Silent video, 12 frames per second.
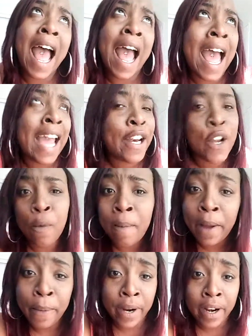I know my
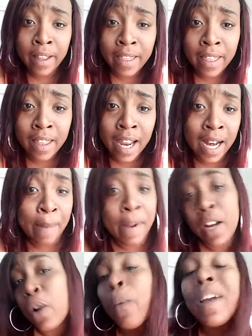worth and I'm not
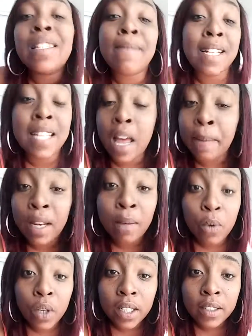going to waste my time
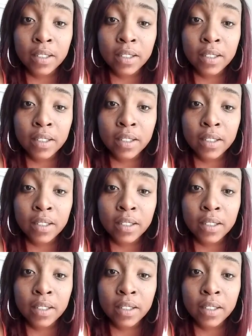anymore.